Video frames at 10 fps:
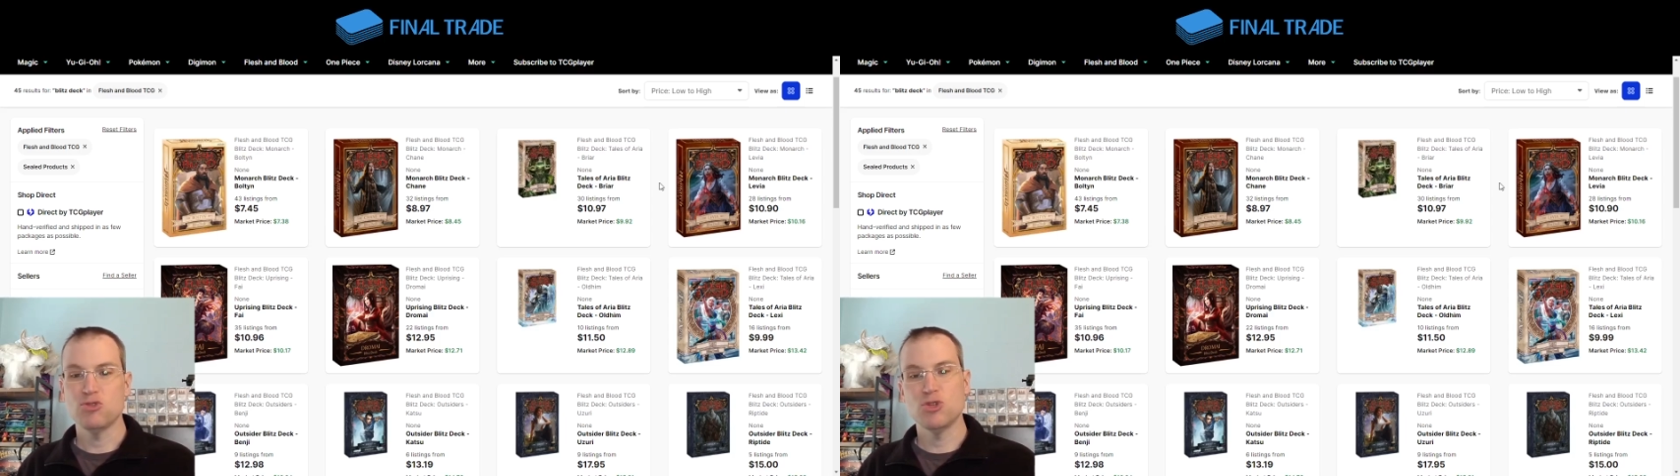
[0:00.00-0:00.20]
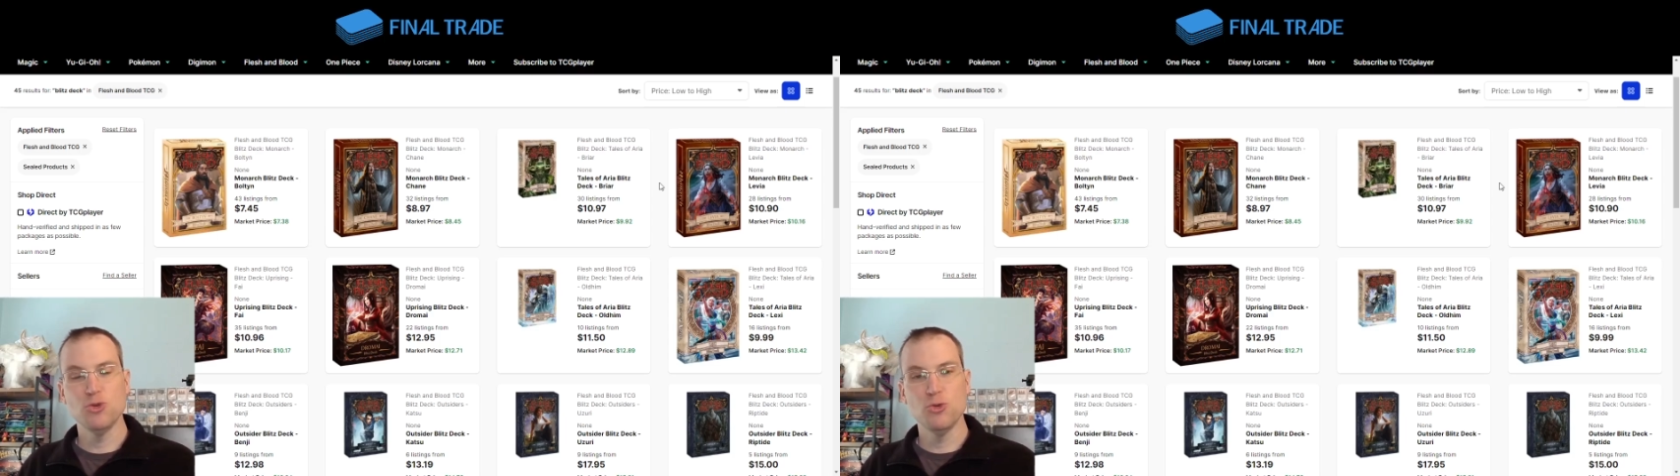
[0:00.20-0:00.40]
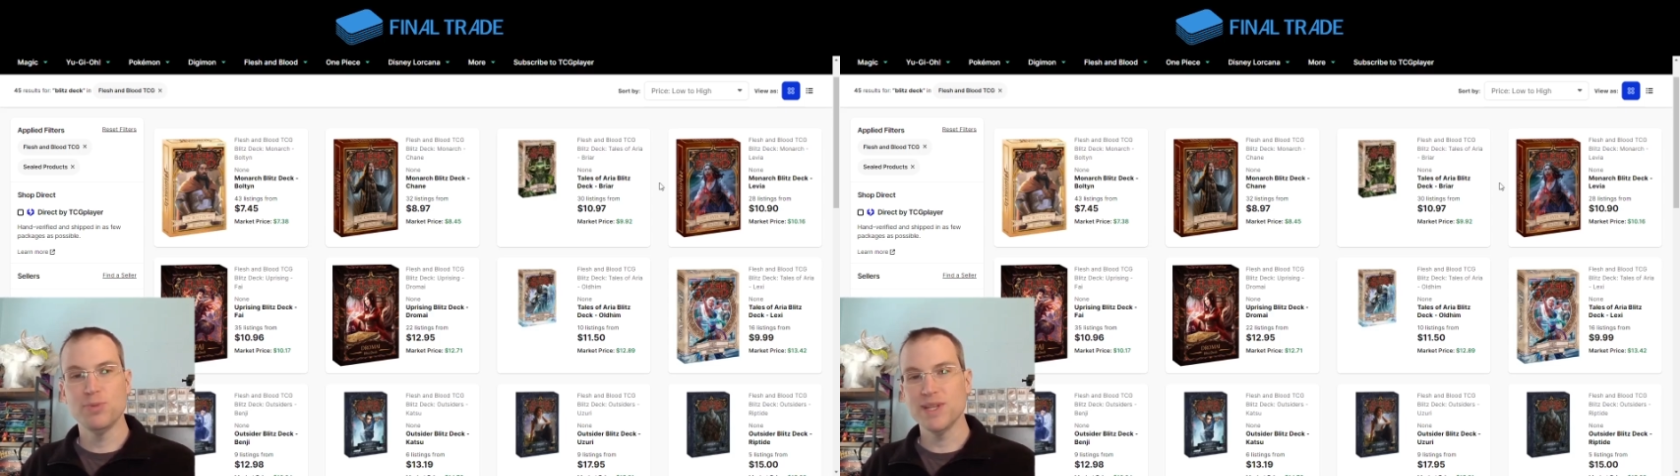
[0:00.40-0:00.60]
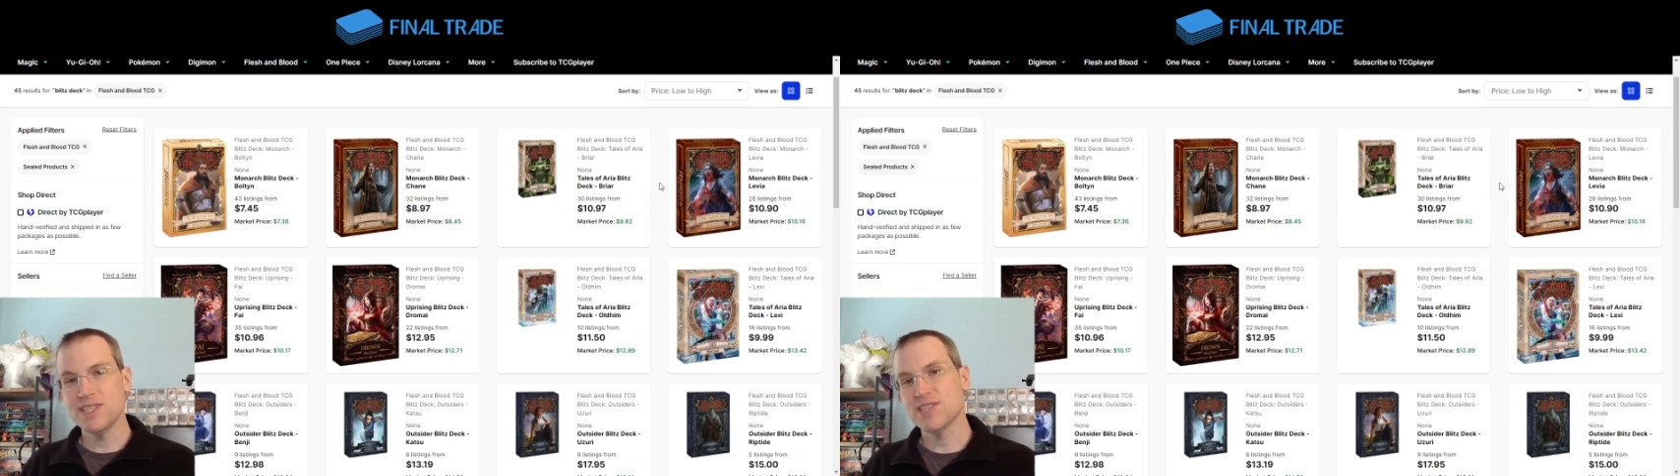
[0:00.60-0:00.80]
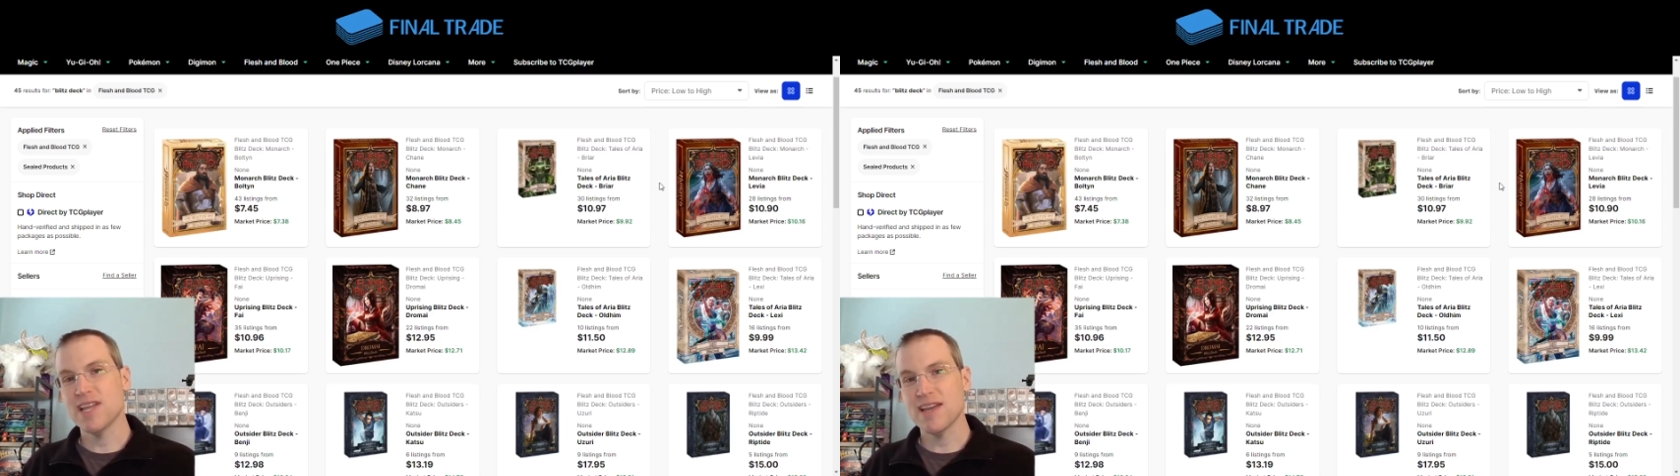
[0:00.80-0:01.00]
2
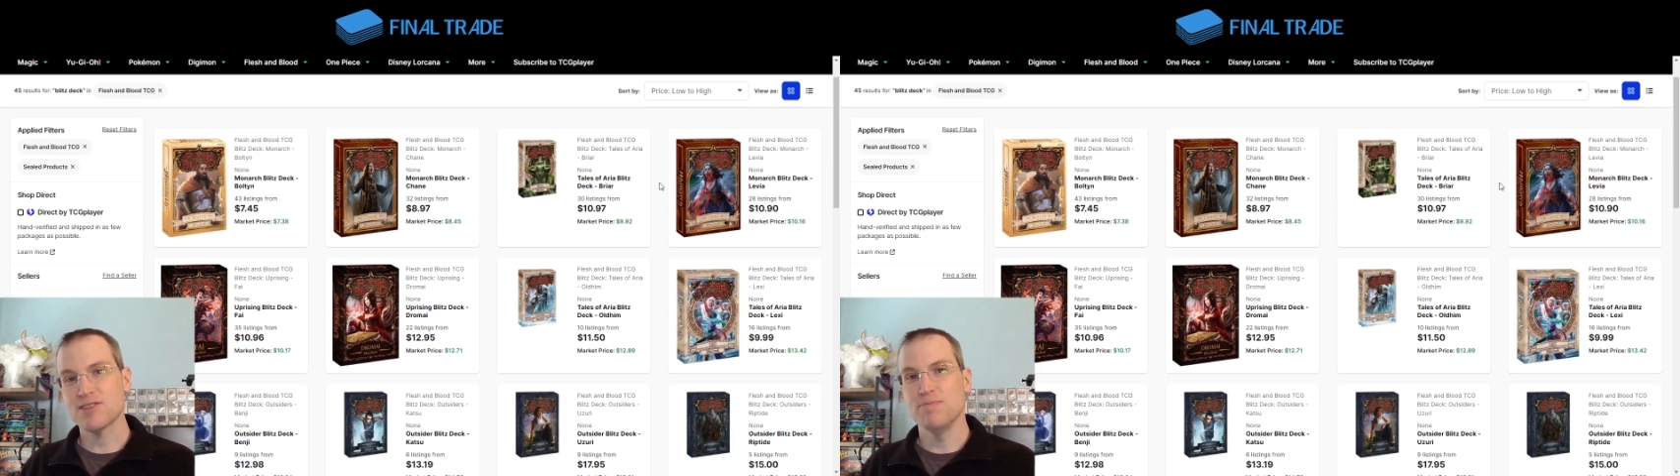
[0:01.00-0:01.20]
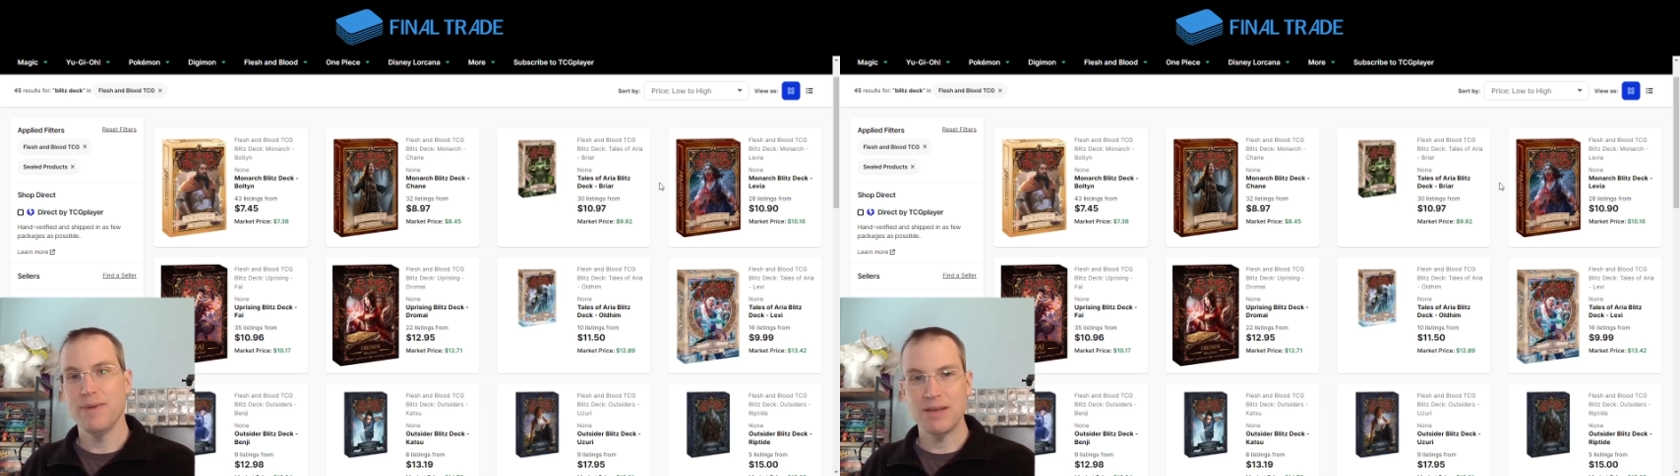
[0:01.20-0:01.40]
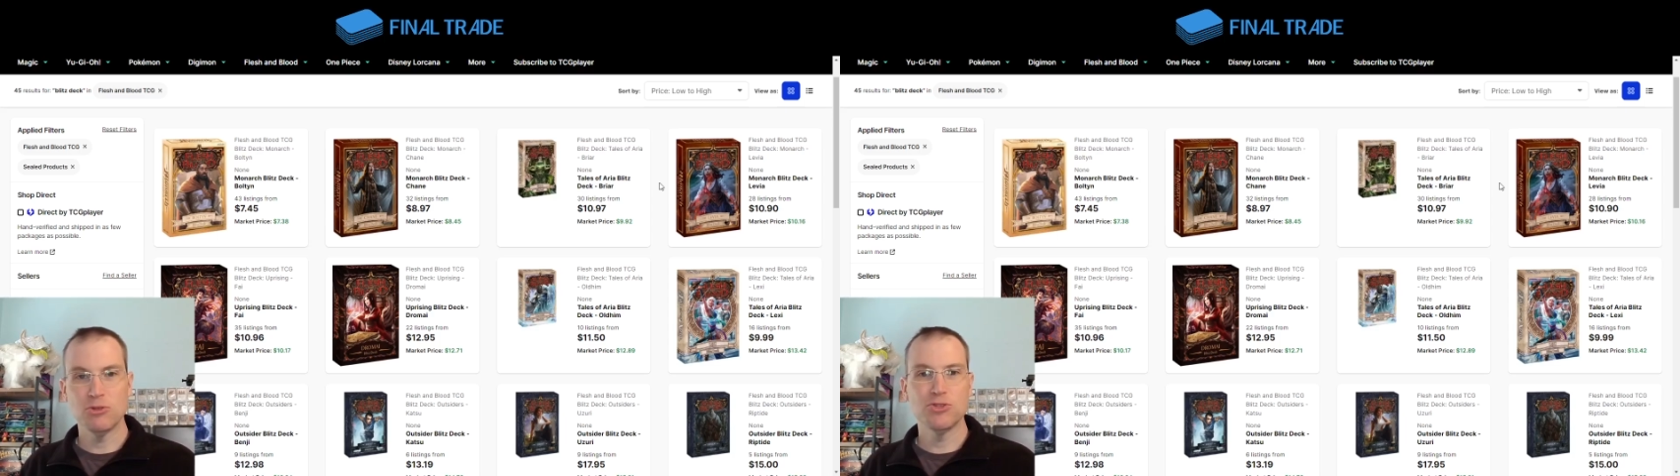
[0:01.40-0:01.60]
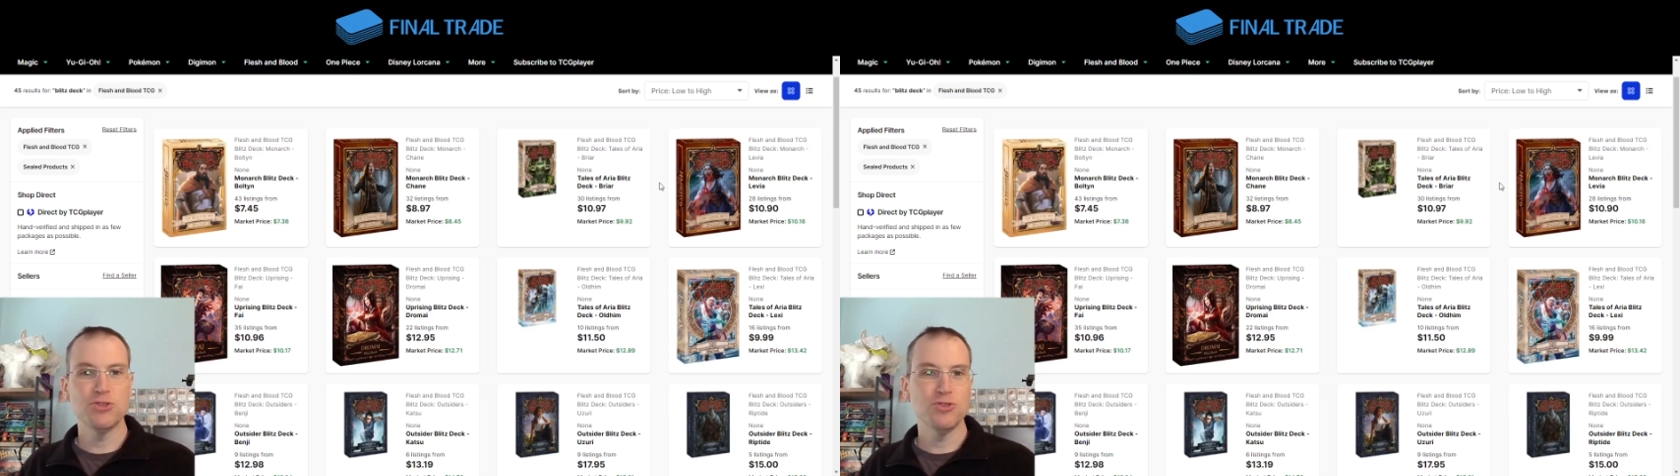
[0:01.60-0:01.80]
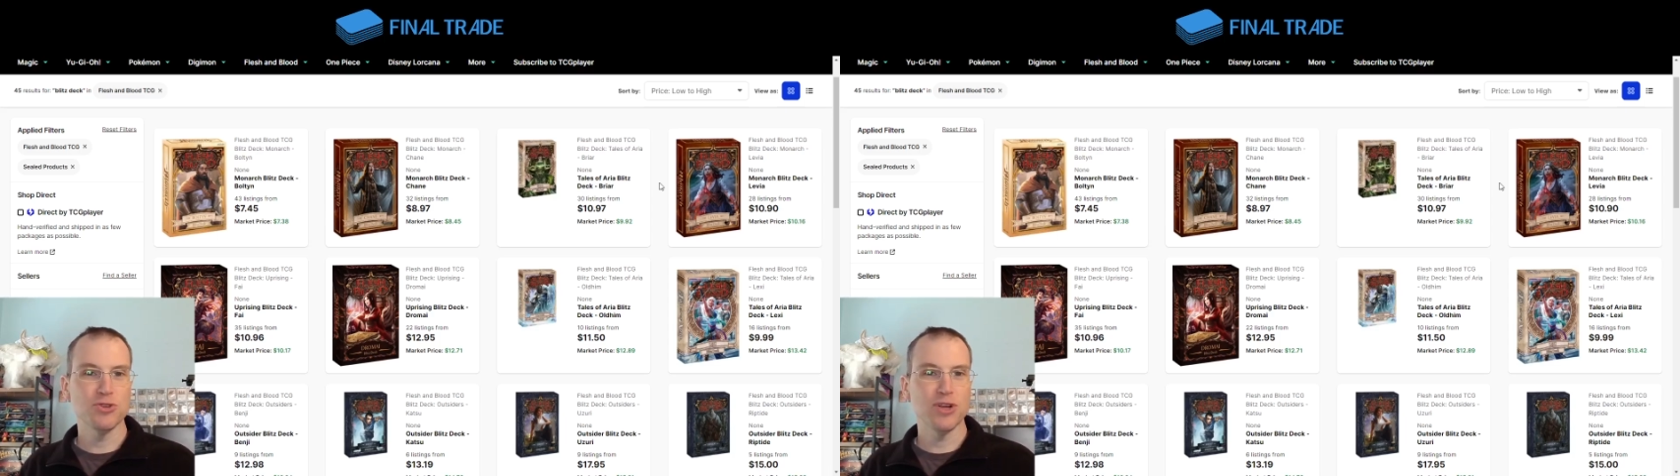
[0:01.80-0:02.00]
Blitz Stacks mailed
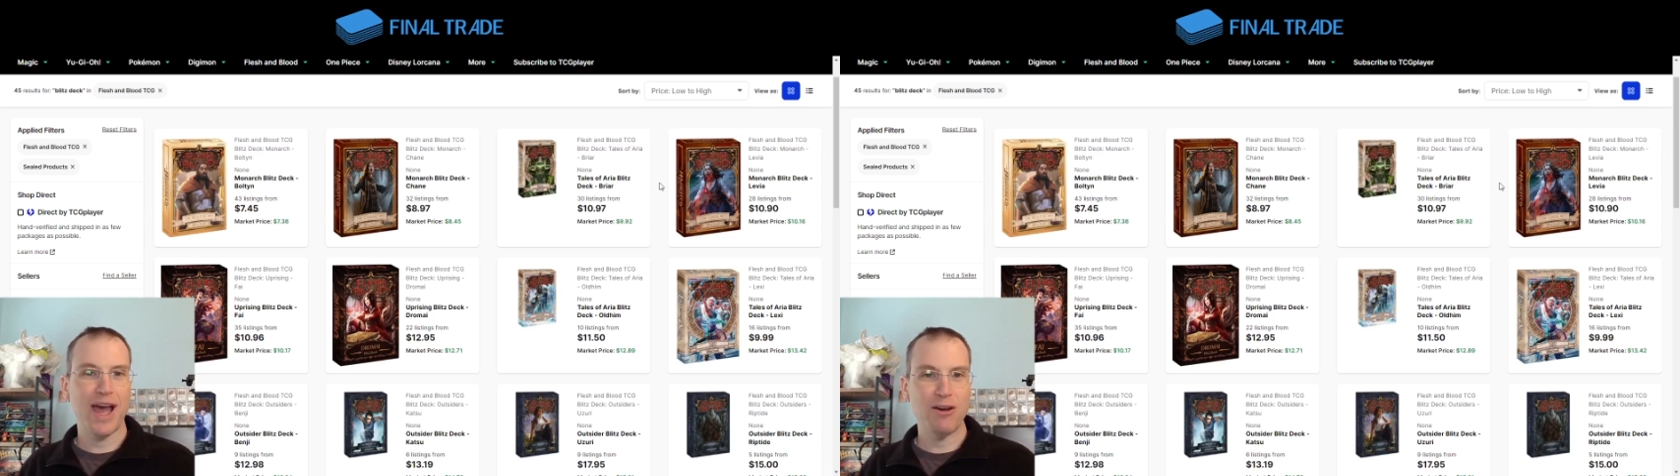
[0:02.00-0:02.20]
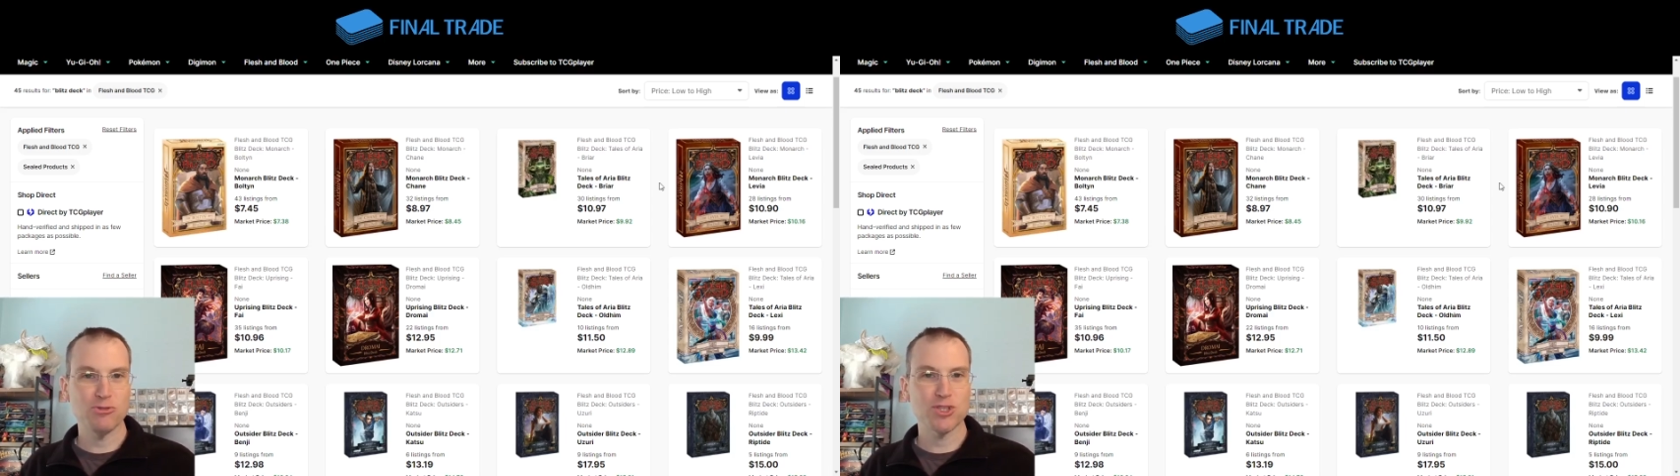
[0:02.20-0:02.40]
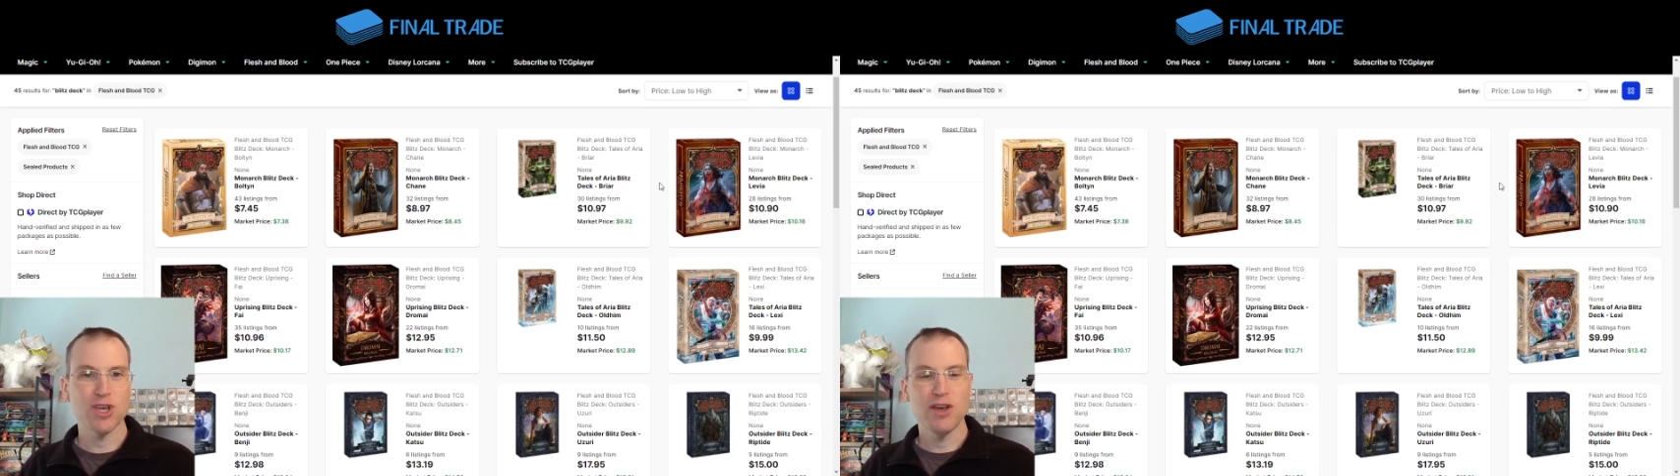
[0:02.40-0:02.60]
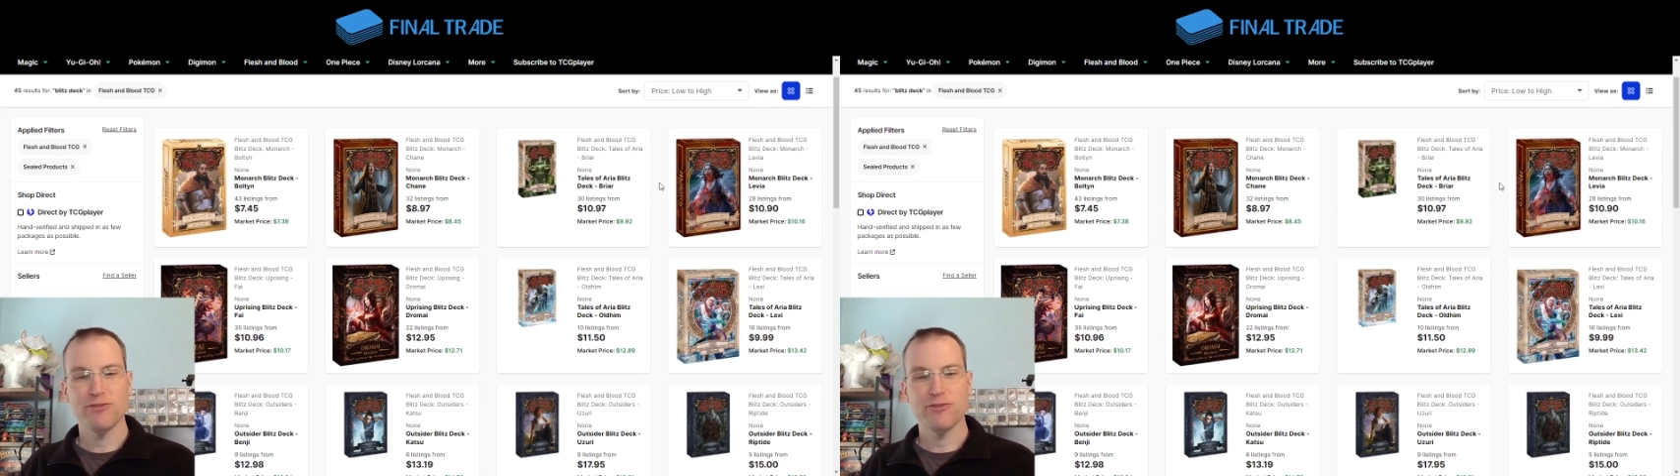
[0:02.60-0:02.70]
to your house